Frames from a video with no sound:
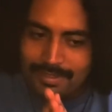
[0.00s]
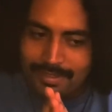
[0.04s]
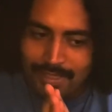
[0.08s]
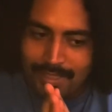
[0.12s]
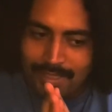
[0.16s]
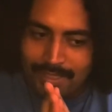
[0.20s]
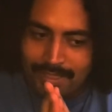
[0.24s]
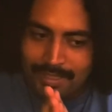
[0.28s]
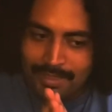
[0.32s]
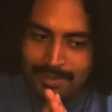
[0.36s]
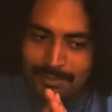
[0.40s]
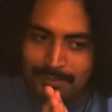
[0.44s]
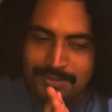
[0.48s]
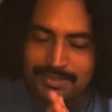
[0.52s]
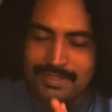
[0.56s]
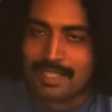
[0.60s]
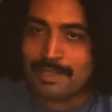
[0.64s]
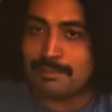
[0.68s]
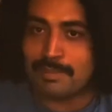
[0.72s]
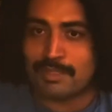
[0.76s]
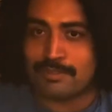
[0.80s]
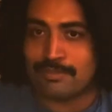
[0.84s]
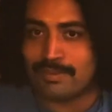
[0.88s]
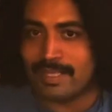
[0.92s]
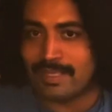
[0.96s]
I was not a
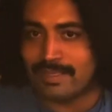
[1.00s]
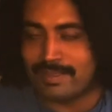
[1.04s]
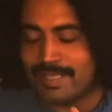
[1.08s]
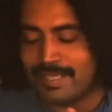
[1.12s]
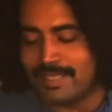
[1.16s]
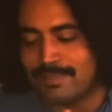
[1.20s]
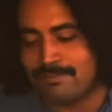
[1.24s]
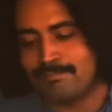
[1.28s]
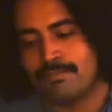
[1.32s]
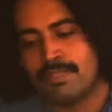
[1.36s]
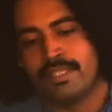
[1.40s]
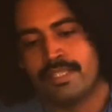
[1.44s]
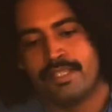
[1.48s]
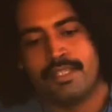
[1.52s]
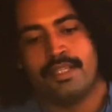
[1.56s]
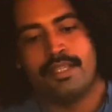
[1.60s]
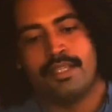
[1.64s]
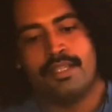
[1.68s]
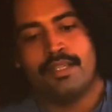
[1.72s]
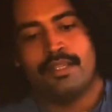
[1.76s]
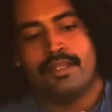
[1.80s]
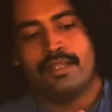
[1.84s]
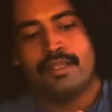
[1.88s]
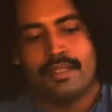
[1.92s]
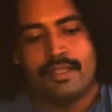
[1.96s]
big fan of that.
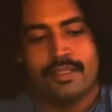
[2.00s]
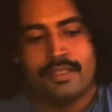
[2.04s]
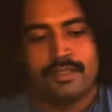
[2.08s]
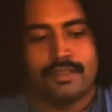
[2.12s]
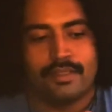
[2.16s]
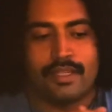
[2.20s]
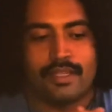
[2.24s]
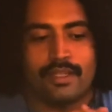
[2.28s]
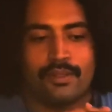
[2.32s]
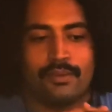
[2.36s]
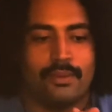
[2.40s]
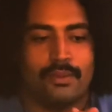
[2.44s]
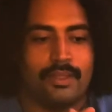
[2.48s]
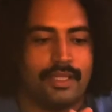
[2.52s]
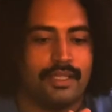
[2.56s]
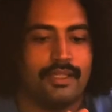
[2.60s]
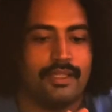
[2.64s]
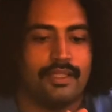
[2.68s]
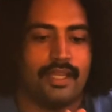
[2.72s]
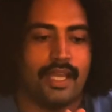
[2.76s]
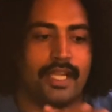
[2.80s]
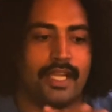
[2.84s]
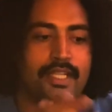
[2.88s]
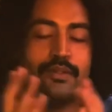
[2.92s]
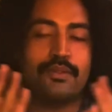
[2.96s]
Now,
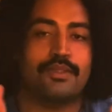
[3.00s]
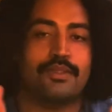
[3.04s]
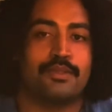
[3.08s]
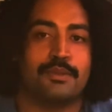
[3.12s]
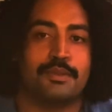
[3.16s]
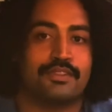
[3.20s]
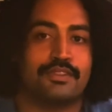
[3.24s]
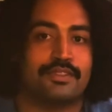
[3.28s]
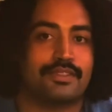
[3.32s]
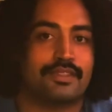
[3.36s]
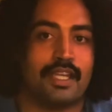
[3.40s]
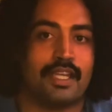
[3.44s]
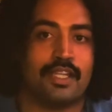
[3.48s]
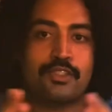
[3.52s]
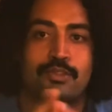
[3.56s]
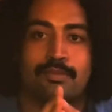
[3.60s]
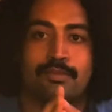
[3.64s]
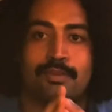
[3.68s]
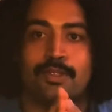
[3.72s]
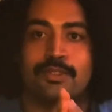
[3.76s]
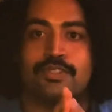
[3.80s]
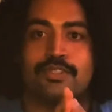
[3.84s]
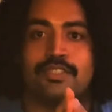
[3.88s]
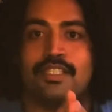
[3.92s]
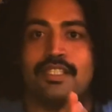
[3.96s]
I know there was
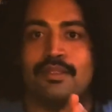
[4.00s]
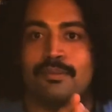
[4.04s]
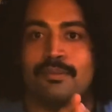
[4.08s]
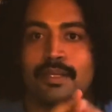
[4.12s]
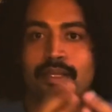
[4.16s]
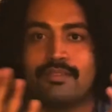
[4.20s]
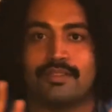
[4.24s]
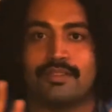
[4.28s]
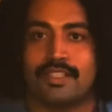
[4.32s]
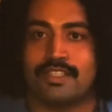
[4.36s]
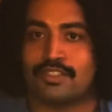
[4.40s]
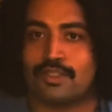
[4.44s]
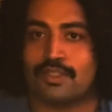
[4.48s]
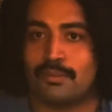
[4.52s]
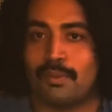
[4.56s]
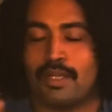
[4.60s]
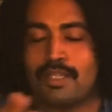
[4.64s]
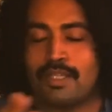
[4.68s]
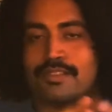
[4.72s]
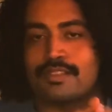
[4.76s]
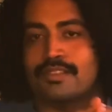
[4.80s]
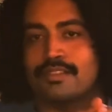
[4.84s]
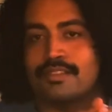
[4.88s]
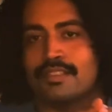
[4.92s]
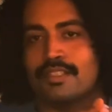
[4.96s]
controversy around Denzel
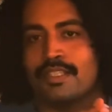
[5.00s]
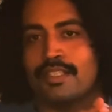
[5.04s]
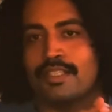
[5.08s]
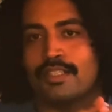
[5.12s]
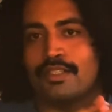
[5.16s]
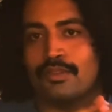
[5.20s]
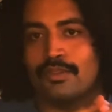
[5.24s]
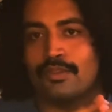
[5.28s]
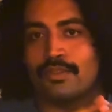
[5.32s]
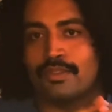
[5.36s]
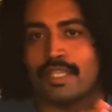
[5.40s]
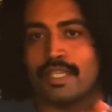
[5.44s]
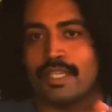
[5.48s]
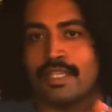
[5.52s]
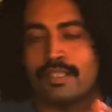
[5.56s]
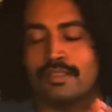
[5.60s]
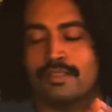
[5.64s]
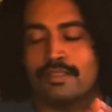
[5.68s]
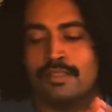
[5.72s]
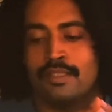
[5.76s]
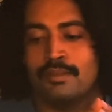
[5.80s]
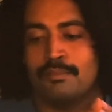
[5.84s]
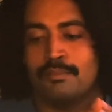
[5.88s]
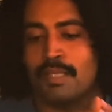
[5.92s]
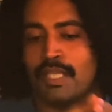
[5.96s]
Washington and all that
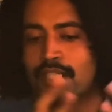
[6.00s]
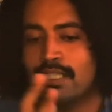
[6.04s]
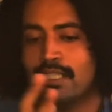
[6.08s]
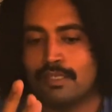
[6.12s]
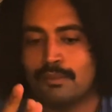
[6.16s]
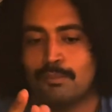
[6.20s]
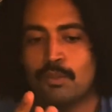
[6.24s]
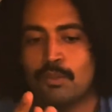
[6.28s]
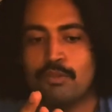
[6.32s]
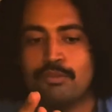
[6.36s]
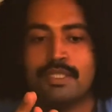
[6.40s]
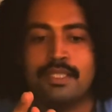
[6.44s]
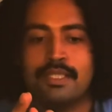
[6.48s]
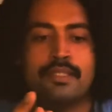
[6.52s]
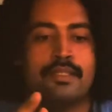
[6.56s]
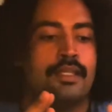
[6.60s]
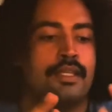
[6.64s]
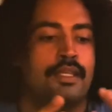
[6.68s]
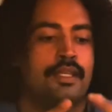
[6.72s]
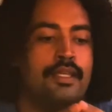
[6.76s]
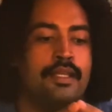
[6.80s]
being in the movie.